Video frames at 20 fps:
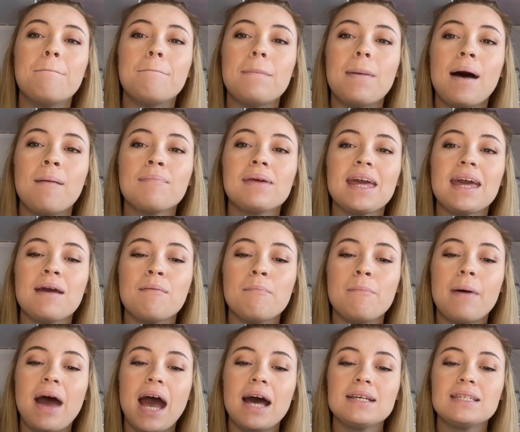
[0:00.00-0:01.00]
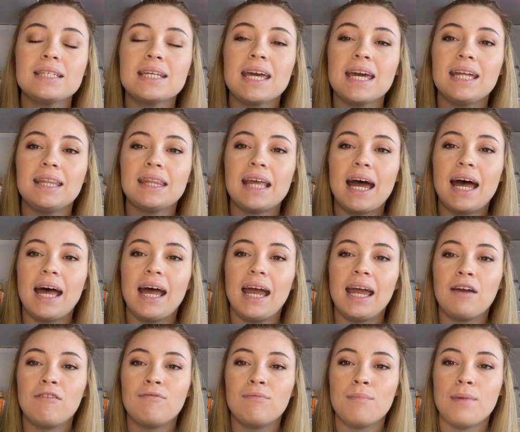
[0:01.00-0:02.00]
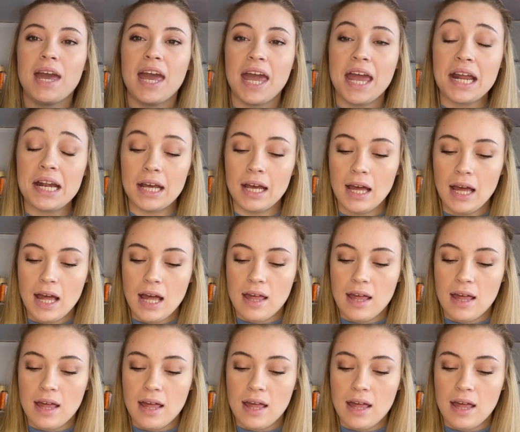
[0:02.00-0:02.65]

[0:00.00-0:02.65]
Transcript: pumpkin basket that I have made.